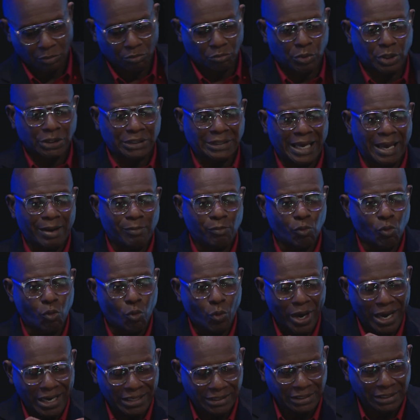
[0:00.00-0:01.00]
but I'm
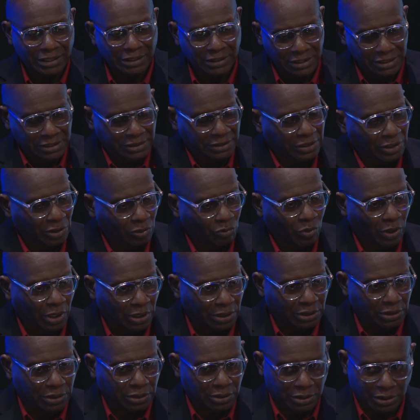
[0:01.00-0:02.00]
waiting to see
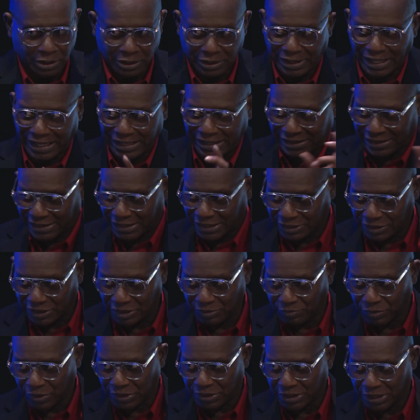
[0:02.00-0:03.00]
what that
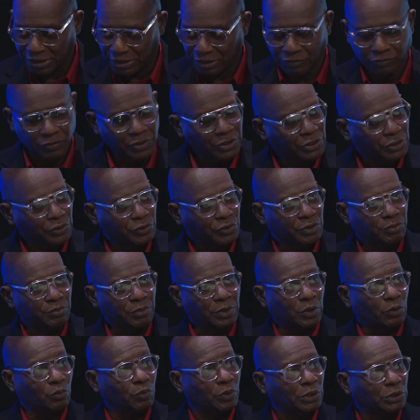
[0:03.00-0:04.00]
16% of which you
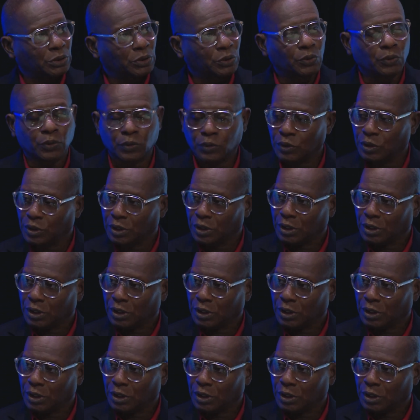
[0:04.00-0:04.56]
speak will do,